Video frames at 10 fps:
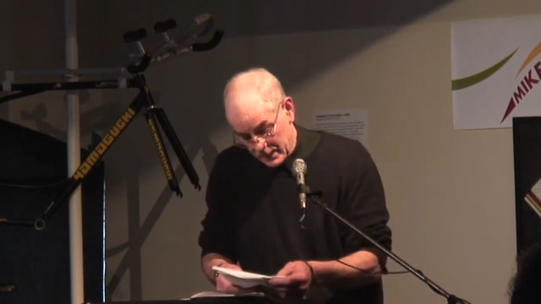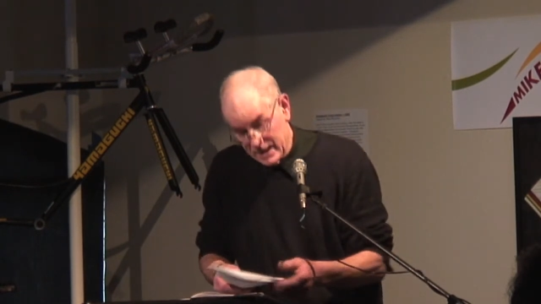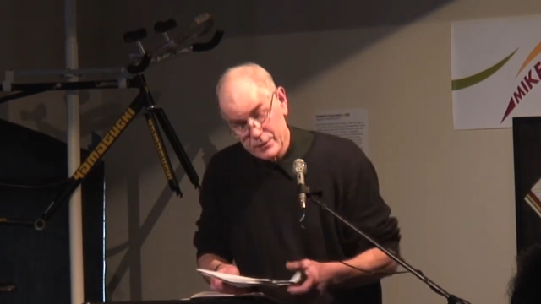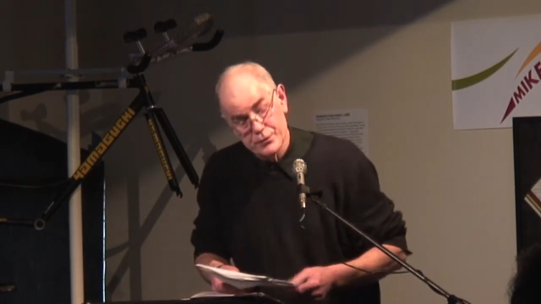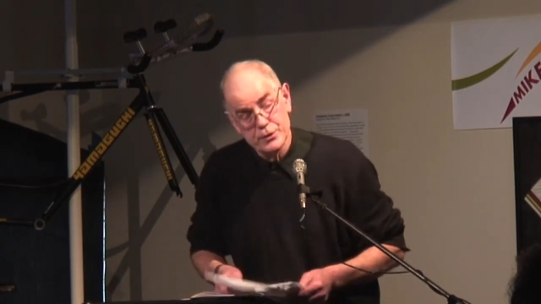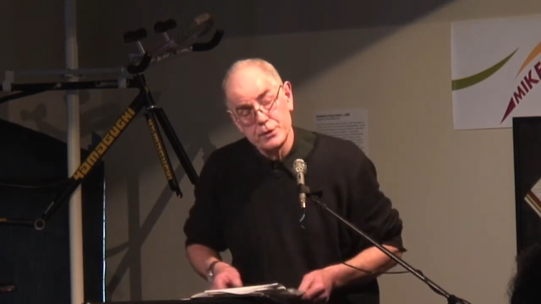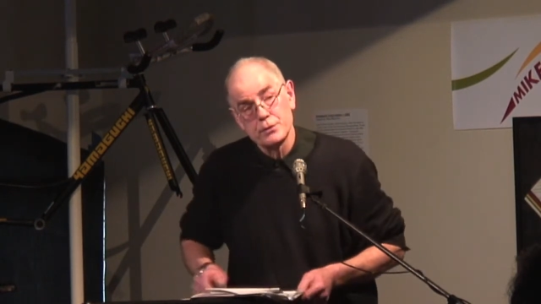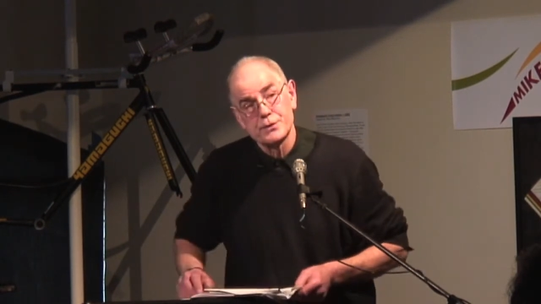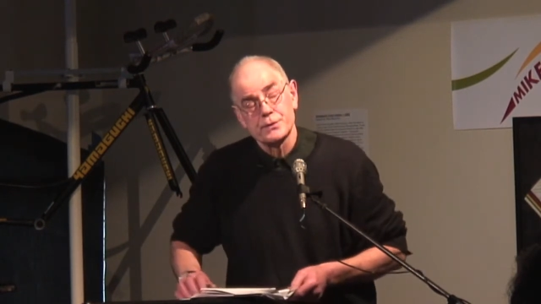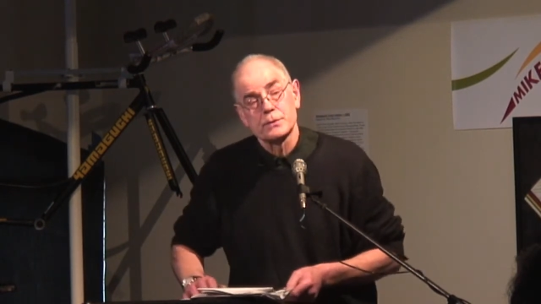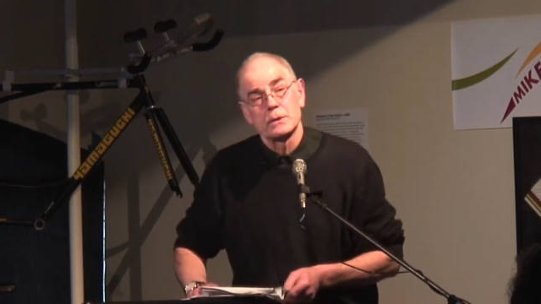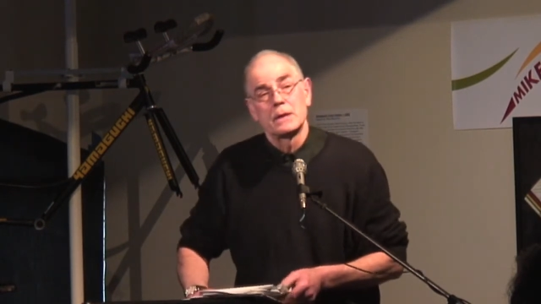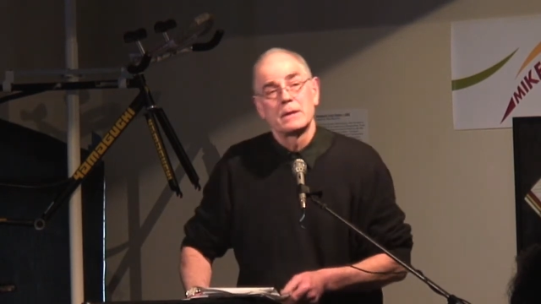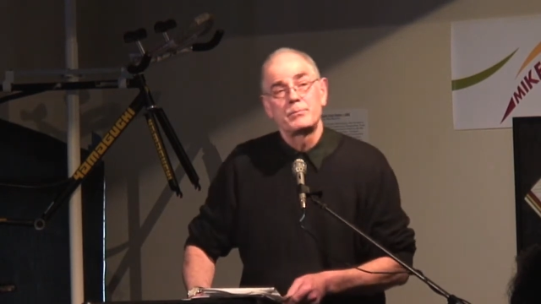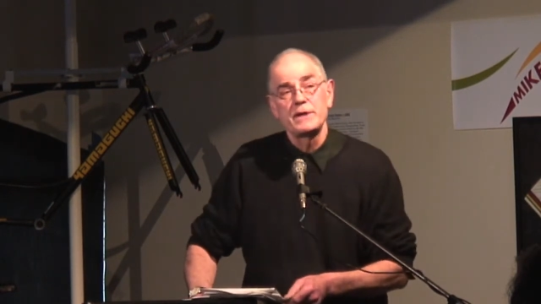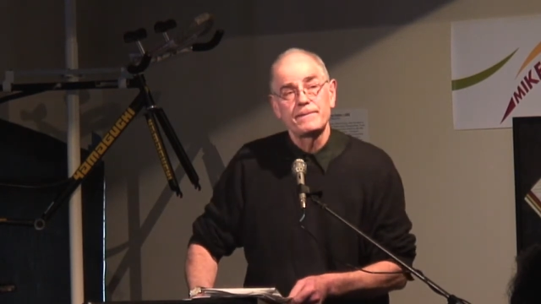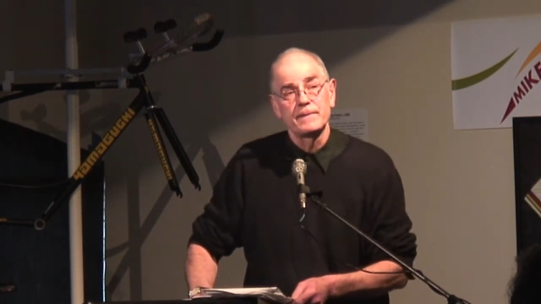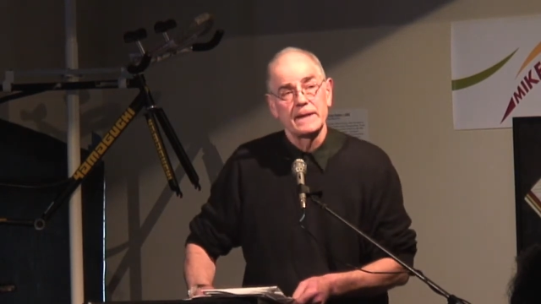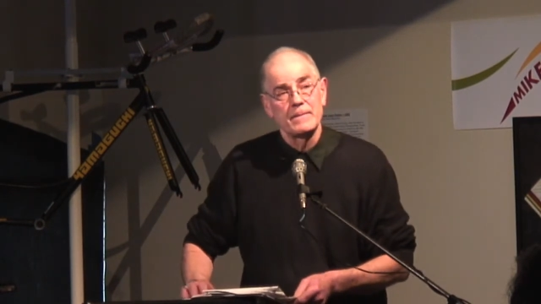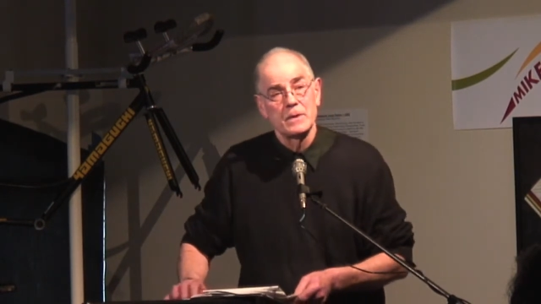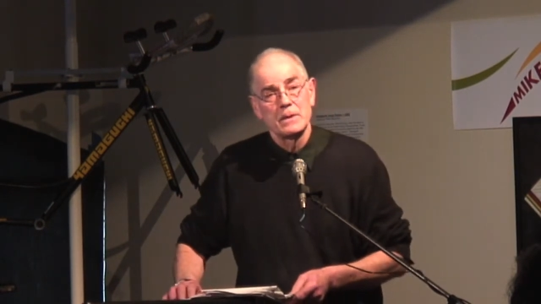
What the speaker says: introduce briefly